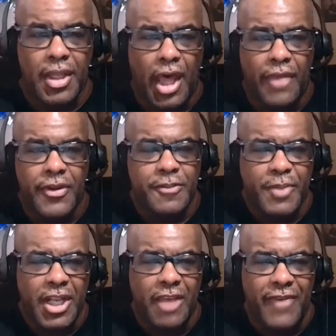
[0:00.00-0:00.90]
Now, there's
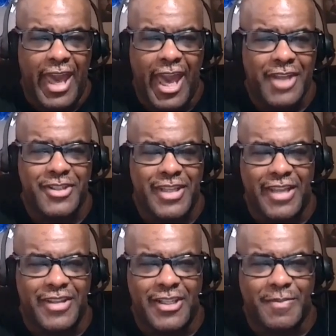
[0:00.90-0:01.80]
plenty of action
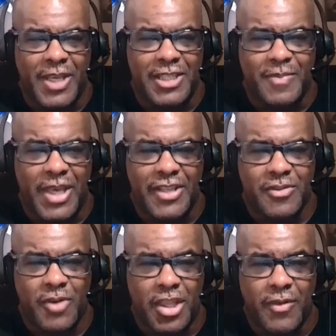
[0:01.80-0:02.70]
that does take
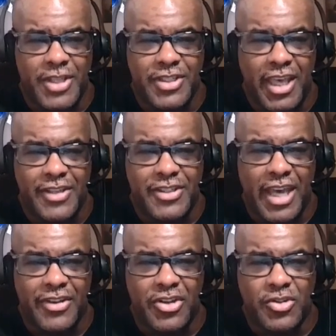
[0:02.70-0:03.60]
place, whether it's
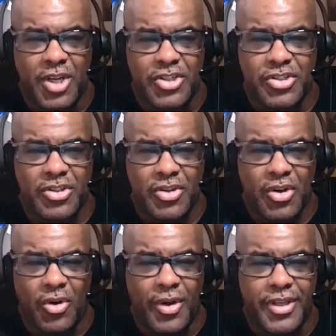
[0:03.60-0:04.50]
inside the trench,
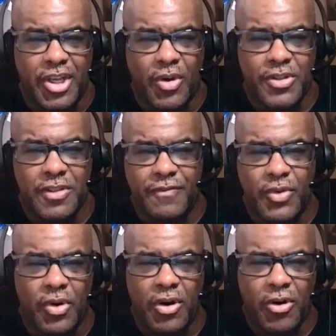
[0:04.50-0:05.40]
on the ocean
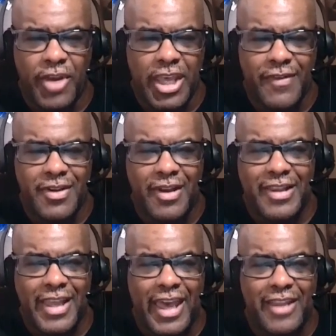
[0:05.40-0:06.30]
floor, or even on
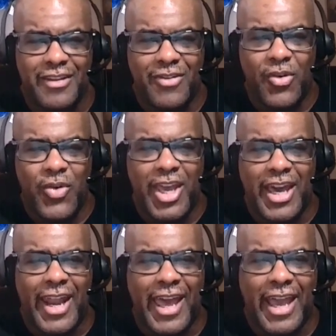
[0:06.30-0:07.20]
land. We
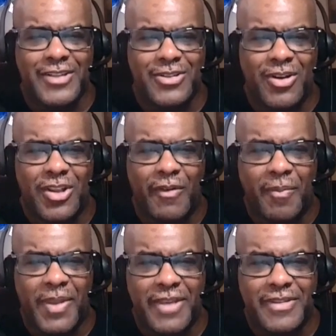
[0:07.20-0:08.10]
got action all over
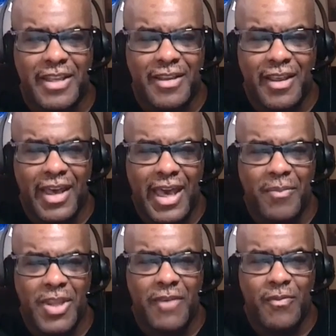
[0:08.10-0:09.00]
the place that I
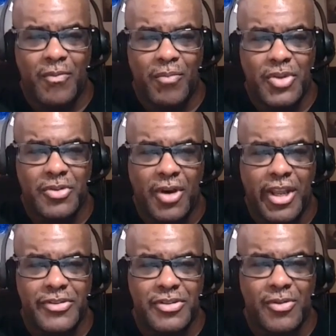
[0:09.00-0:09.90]
believe most
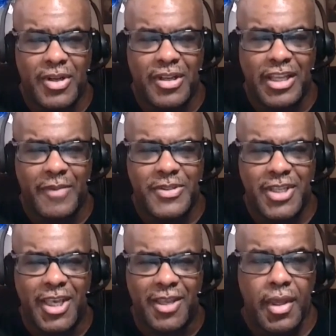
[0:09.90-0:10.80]
audiences are going to love
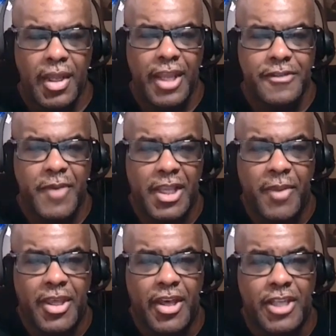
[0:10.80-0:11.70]
seeing. And it's mainly
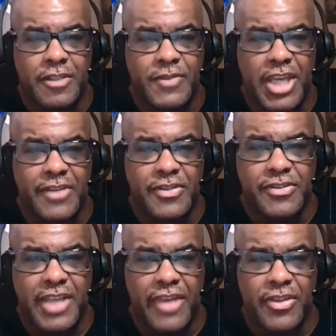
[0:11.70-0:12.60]
because of Jason
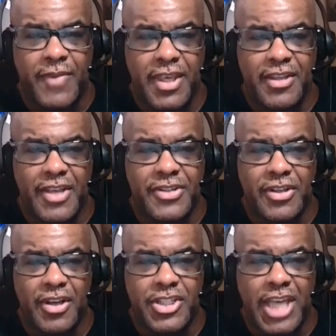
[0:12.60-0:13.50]
Statham. He does a
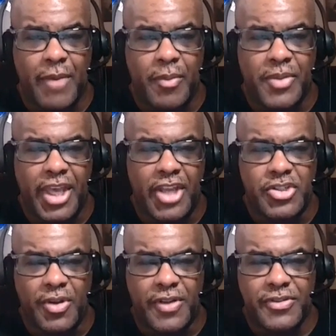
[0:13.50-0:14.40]
good job of playing
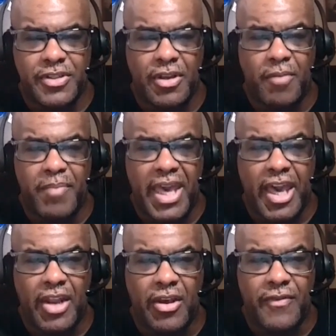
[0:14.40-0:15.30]
Jonas, you know, a
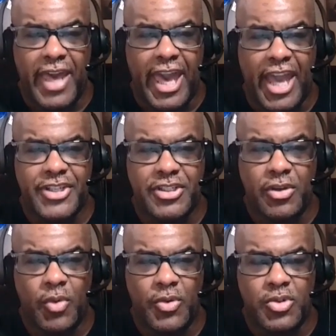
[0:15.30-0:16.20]
man of action
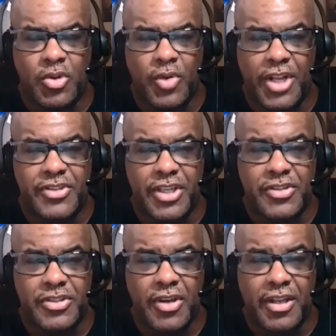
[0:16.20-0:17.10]
who will do what is
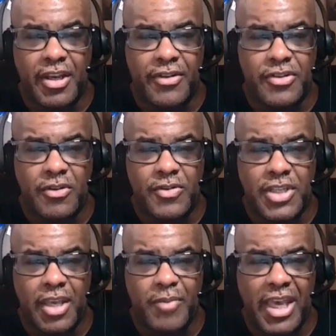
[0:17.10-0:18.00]
necessary not only to
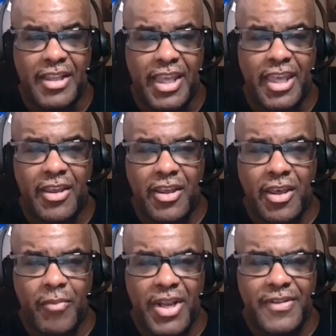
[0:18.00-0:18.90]
take Ming Ling,
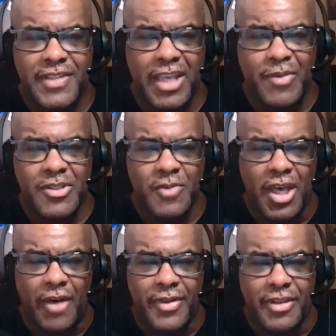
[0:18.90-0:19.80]
but his team as
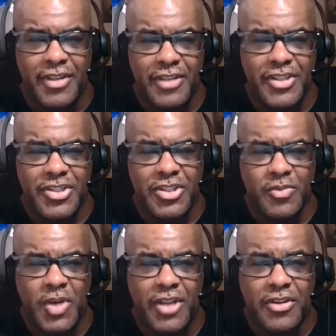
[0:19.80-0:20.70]
well. And this
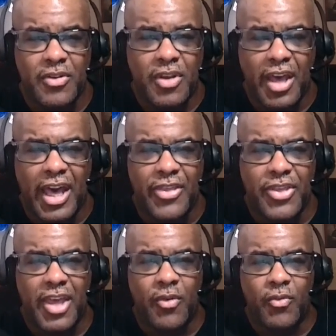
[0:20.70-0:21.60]
is what I
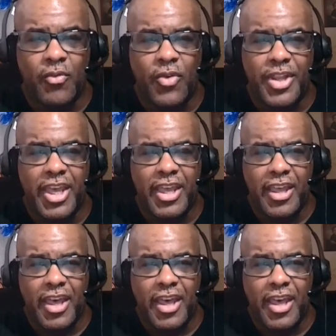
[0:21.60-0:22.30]
think really